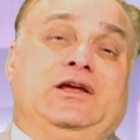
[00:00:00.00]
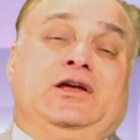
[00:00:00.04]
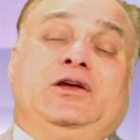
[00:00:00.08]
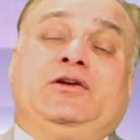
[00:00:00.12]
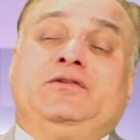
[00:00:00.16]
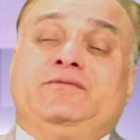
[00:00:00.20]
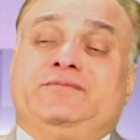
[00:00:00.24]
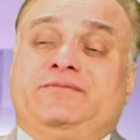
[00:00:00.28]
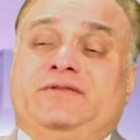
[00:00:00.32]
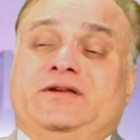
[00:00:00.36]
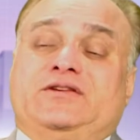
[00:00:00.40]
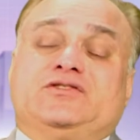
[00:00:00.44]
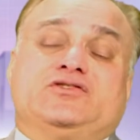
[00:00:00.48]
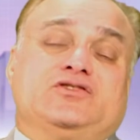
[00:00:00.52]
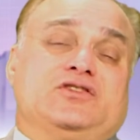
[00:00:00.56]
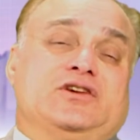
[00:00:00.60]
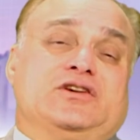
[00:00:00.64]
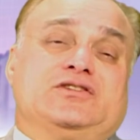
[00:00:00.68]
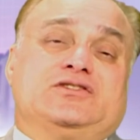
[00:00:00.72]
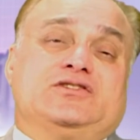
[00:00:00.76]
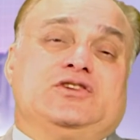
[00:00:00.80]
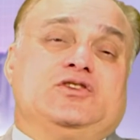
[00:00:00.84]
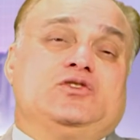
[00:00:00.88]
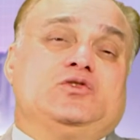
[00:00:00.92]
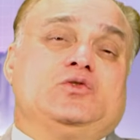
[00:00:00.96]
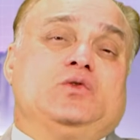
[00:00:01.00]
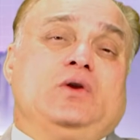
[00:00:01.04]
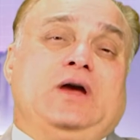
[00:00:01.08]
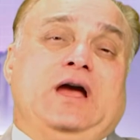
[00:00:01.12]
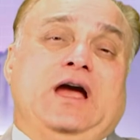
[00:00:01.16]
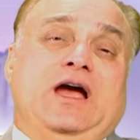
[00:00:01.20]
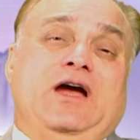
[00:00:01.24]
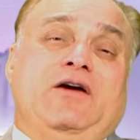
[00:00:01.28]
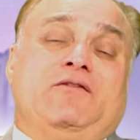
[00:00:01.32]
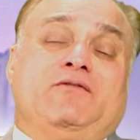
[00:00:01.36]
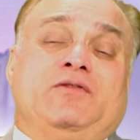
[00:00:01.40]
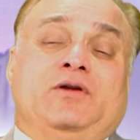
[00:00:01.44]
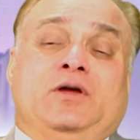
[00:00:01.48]
infrastructure you
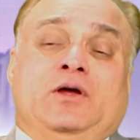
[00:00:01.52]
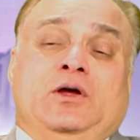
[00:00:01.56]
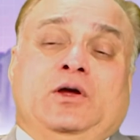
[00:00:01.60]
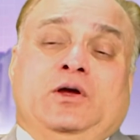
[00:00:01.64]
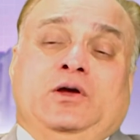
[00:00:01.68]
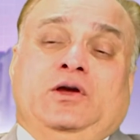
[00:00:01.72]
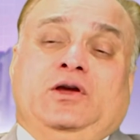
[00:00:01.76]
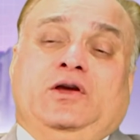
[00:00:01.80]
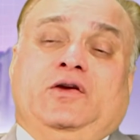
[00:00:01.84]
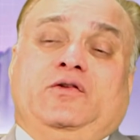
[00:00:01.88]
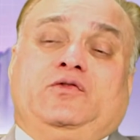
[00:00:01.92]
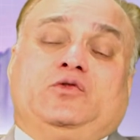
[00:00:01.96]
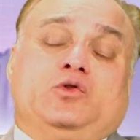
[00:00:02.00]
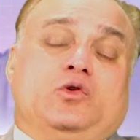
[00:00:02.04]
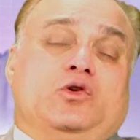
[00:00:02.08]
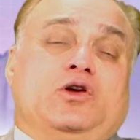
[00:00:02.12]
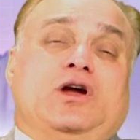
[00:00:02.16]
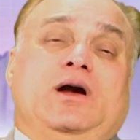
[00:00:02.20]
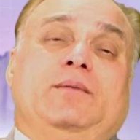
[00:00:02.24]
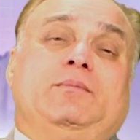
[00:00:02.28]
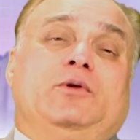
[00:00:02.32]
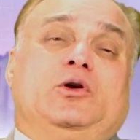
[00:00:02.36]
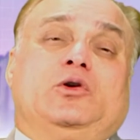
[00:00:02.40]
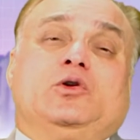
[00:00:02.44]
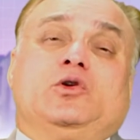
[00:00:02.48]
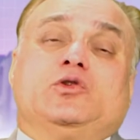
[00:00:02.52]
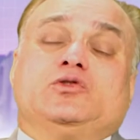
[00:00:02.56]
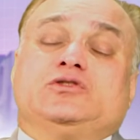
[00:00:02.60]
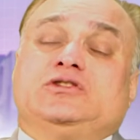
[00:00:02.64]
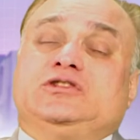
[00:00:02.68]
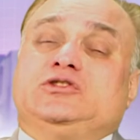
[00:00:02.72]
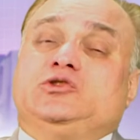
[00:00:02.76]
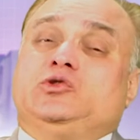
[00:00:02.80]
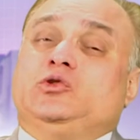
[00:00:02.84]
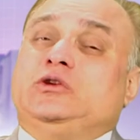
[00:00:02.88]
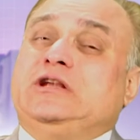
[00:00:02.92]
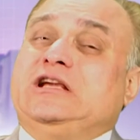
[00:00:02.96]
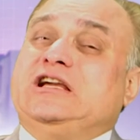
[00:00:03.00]
have if you come across a
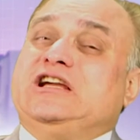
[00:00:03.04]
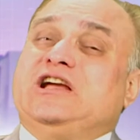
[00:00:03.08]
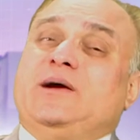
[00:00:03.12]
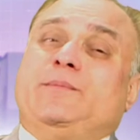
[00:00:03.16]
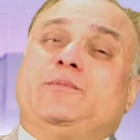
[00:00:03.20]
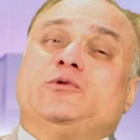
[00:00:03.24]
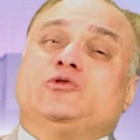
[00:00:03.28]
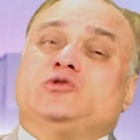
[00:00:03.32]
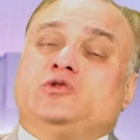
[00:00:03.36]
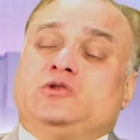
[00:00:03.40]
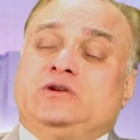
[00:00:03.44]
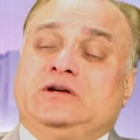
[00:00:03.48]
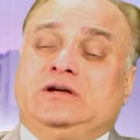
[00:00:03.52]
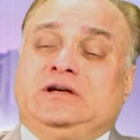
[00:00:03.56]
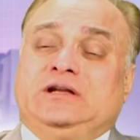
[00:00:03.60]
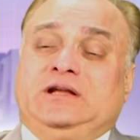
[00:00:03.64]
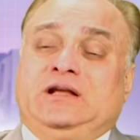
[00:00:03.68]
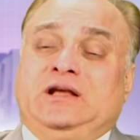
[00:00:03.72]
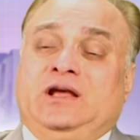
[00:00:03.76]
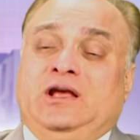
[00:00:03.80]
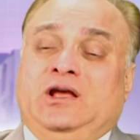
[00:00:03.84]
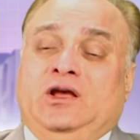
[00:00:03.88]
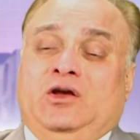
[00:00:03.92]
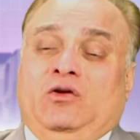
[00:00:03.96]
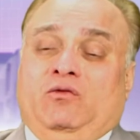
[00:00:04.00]
unique opportunity?